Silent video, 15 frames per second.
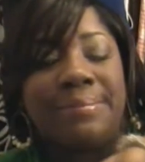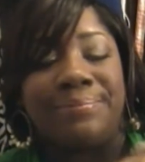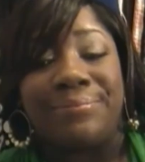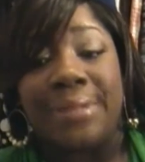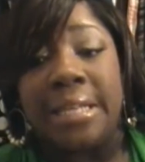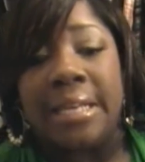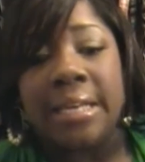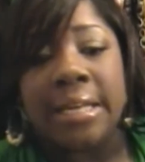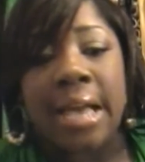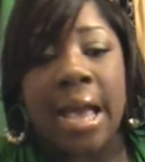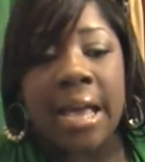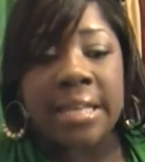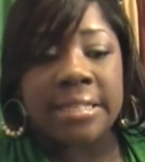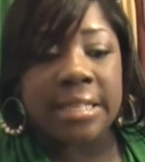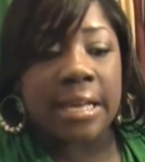up.
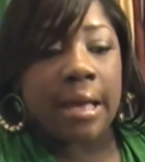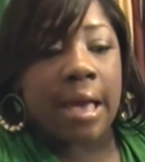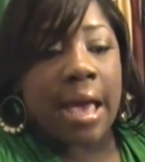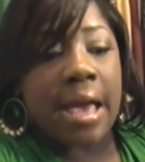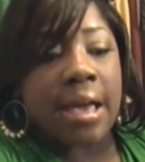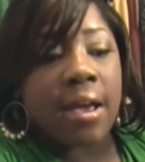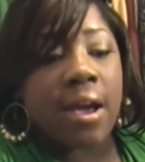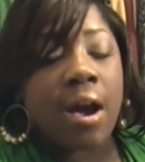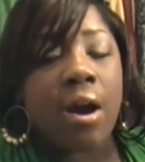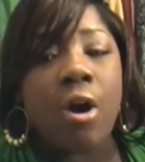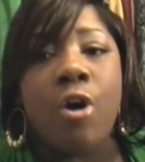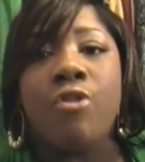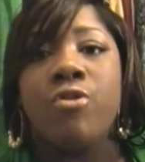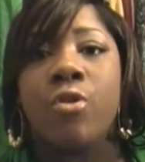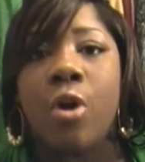Guys,
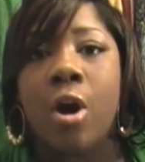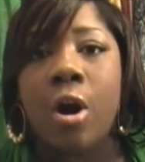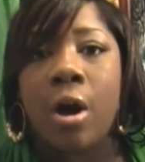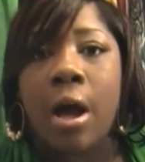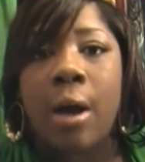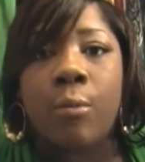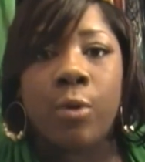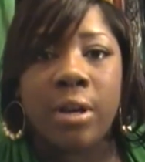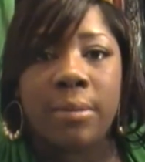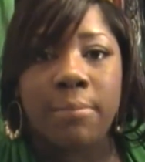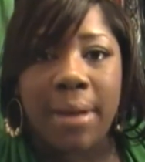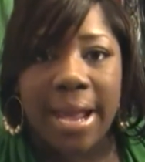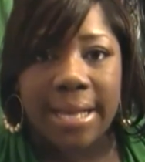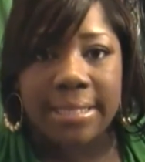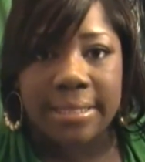overall, I
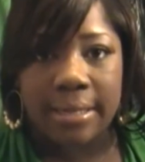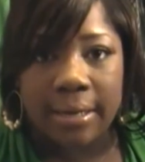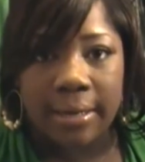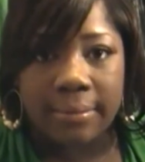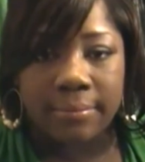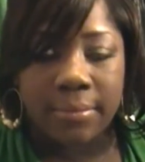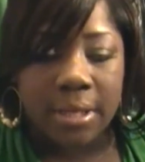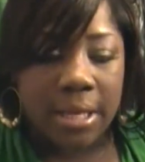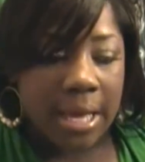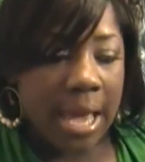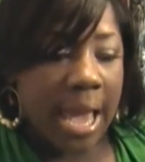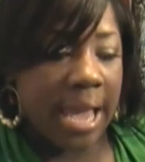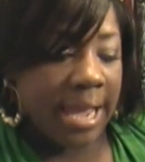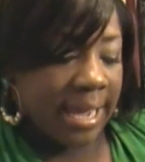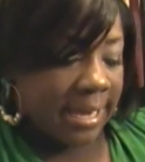wouldn't pass it up.
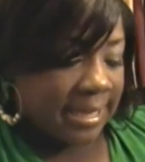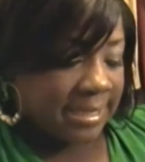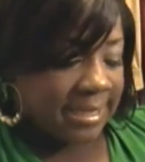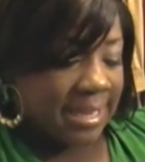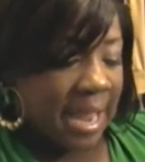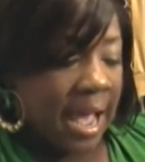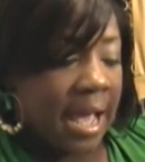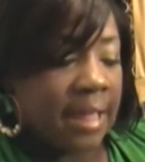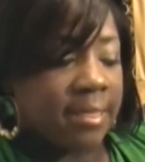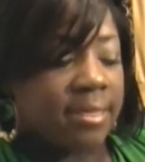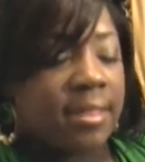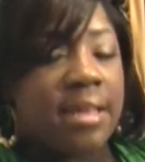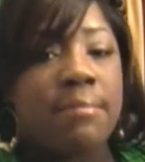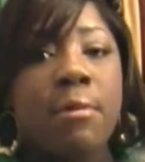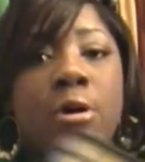It is
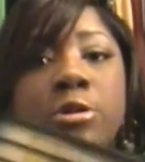not